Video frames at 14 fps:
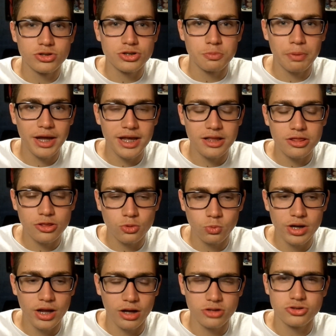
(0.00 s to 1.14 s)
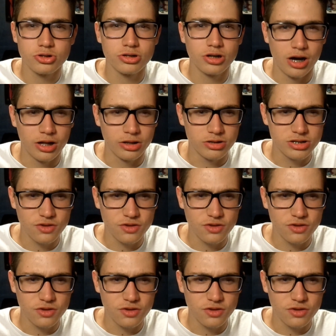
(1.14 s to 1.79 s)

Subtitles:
to pay $300